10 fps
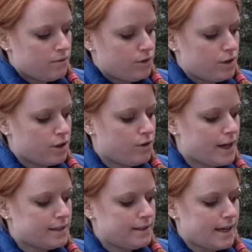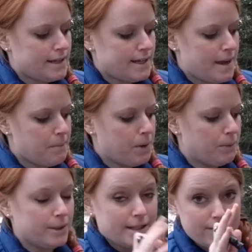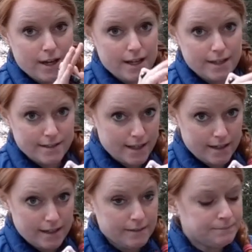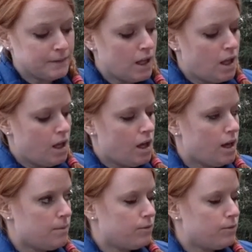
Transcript: for the correct sight tape once I've got it sighted in.